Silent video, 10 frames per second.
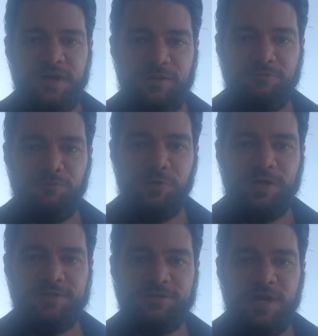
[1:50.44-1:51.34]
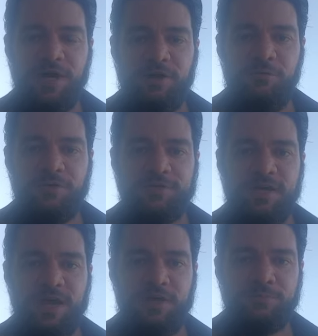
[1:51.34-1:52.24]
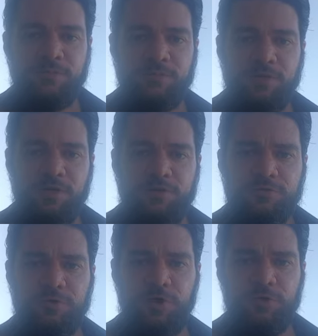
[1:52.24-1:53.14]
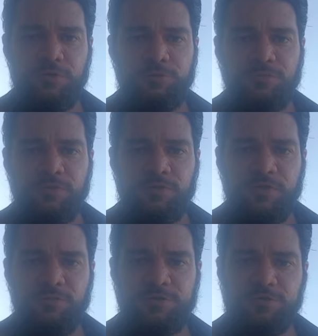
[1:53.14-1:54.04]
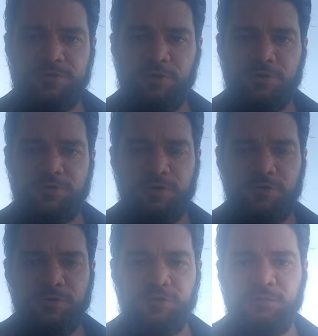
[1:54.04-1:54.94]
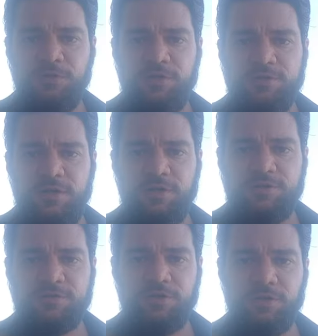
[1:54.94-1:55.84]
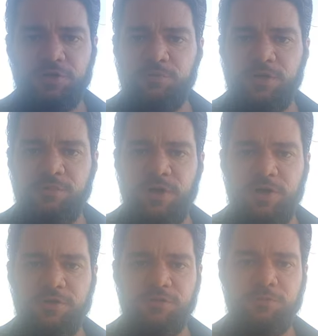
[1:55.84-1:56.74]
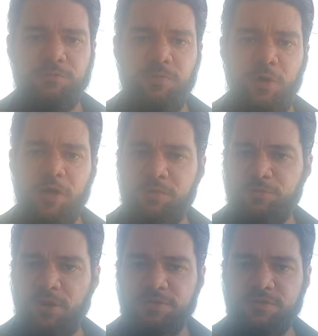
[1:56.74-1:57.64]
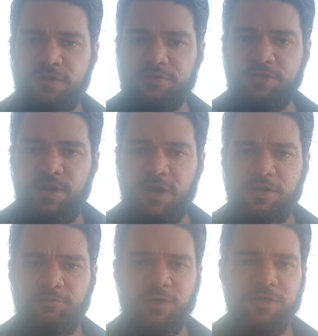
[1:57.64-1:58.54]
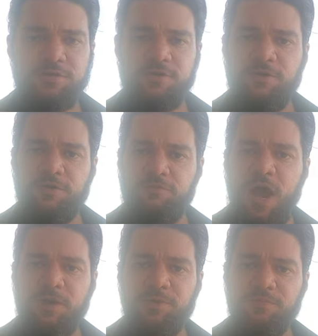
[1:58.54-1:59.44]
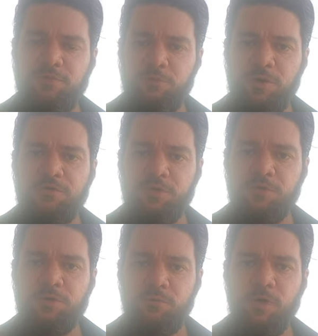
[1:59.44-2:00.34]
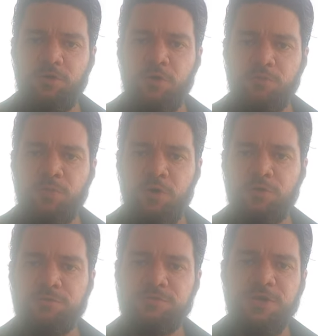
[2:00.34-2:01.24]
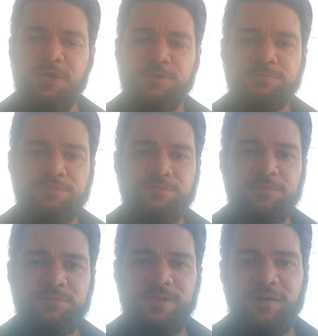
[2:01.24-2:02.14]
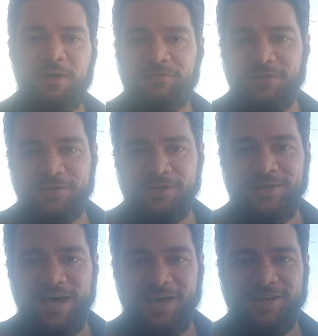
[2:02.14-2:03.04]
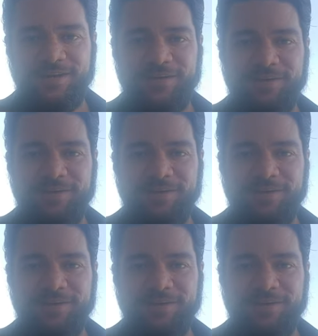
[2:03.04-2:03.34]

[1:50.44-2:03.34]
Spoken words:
type voice will say, "So, Mr. So-and-so, could you please tell us a little bit about your poetic process and then read us a fragment from one of your well-known poems?" I'm not very good at that,